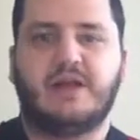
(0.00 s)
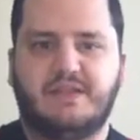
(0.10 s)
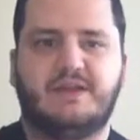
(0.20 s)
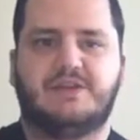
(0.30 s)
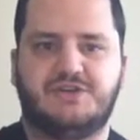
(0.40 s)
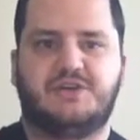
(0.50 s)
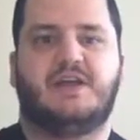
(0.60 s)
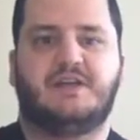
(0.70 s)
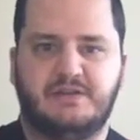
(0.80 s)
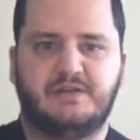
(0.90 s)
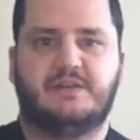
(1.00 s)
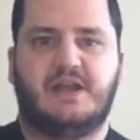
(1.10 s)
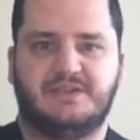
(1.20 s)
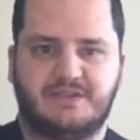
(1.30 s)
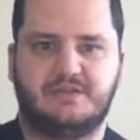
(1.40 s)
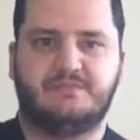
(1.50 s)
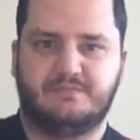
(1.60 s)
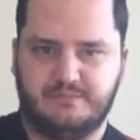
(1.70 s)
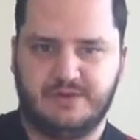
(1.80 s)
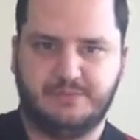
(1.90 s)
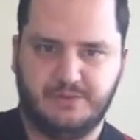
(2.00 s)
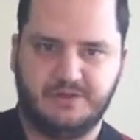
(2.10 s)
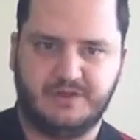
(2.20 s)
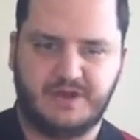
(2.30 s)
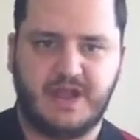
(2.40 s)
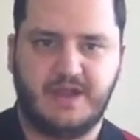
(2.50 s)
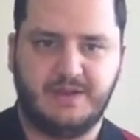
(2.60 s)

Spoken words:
think I should get, as in like building